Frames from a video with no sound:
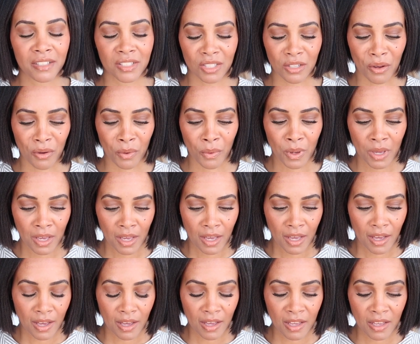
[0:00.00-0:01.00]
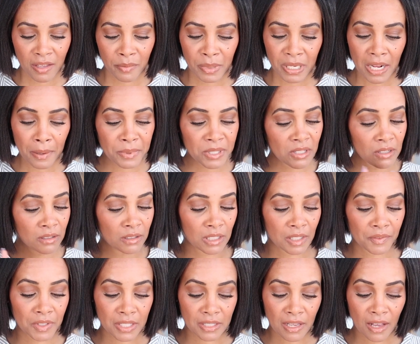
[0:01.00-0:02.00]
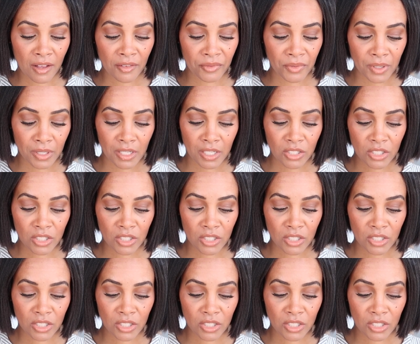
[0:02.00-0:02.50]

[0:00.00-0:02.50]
So, um, but I absolutely love this outfit.